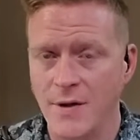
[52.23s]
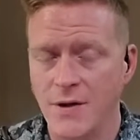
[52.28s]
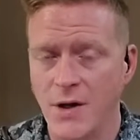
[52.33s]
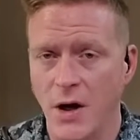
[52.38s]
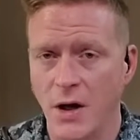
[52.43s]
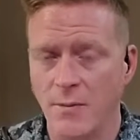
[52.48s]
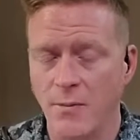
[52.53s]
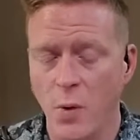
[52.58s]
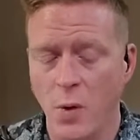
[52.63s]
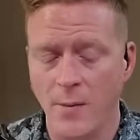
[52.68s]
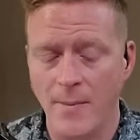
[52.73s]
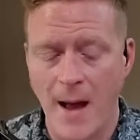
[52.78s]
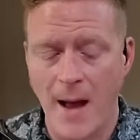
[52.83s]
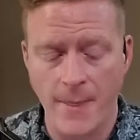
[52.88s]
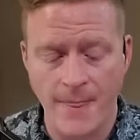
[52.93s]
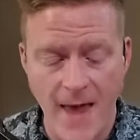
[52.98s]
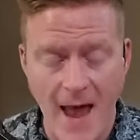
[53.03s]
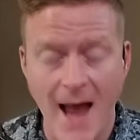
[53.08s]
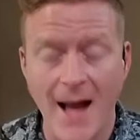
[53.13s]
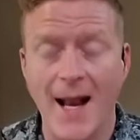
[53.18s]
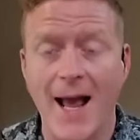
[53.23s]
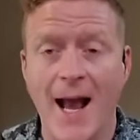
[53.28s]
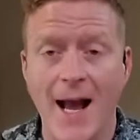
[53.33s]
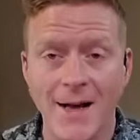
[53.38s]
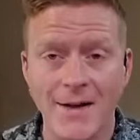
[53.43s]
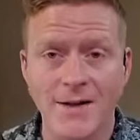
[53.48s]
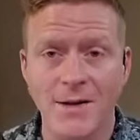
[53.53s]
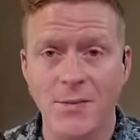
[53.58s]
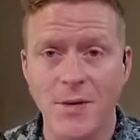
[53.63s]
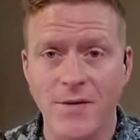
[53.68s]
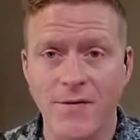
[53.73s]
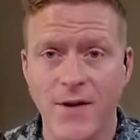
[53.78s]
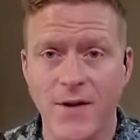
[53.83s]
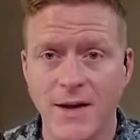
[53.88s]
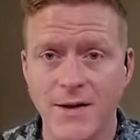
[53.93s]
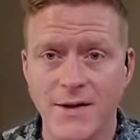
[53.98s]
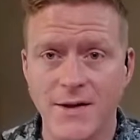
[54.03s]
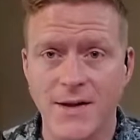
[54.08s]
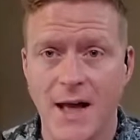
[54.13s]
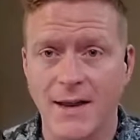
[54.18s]
To talk more about that and some
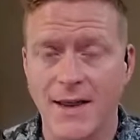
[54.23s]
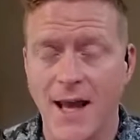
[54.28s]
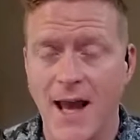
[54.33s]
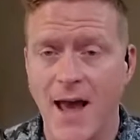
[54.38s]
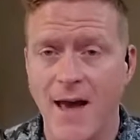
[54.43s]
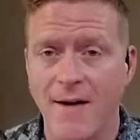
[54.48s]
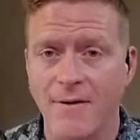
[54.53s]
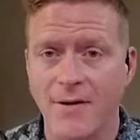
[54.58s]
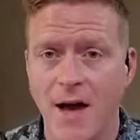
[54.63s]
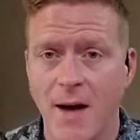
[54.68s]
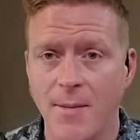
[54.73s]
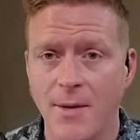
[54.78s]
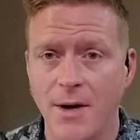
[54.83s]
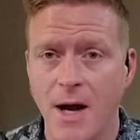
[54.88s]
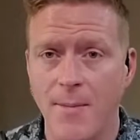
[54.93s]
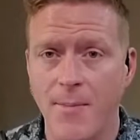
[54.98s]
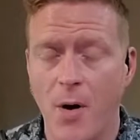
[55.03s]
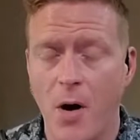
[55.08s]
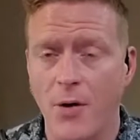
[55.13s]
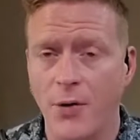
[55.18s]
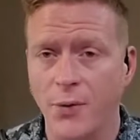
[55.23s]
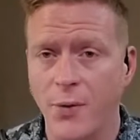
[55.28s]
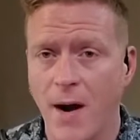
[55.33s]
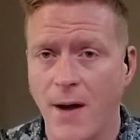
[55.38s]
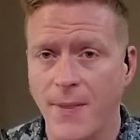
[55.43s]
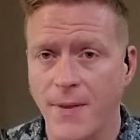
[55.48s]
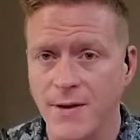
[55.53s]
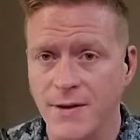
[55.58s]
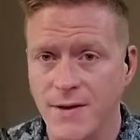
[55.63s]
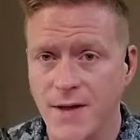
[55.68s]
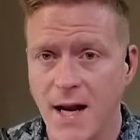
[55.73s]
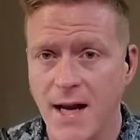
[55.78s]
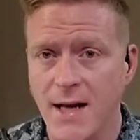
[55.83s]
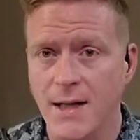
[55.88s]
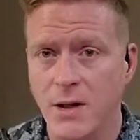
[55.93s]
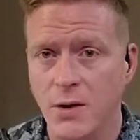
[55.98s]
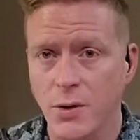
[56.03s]
events that they have coming up all throughout the state,